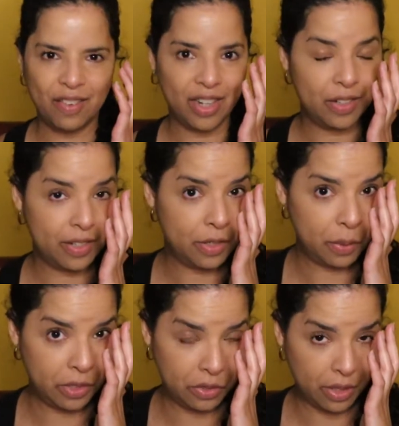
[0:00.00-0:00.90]
the virus
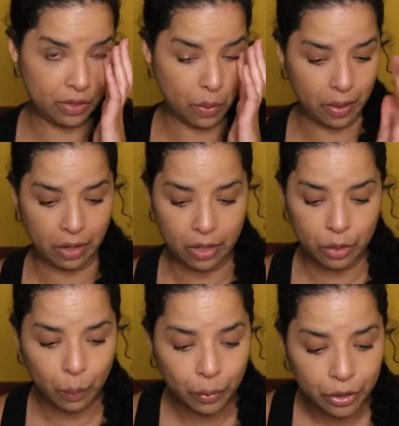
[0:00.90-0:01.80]
situation that's going on
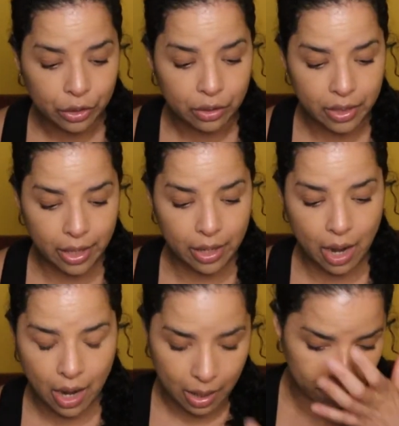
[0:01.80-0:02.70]
in the world, and
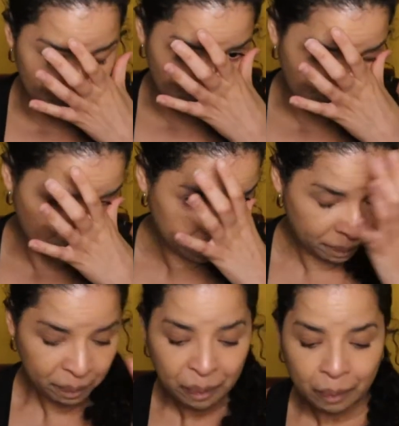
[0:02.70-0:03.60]
um,
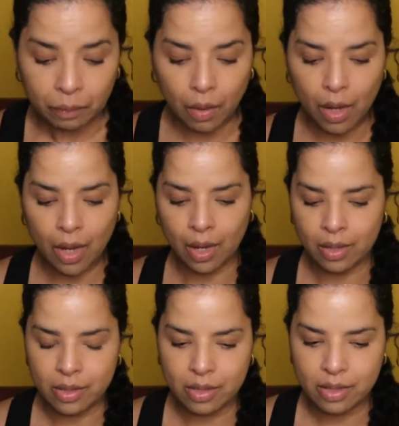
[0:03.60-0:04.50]

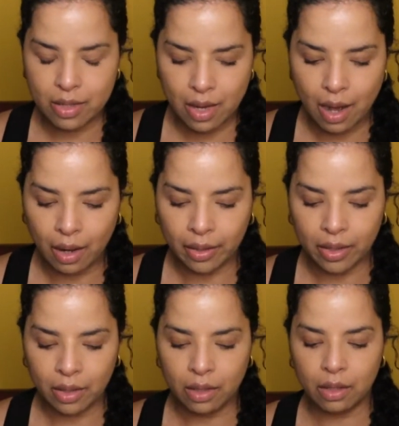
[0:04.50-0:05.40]
and
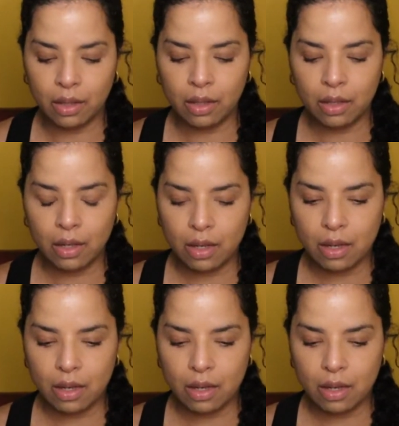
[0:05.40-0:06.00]
I.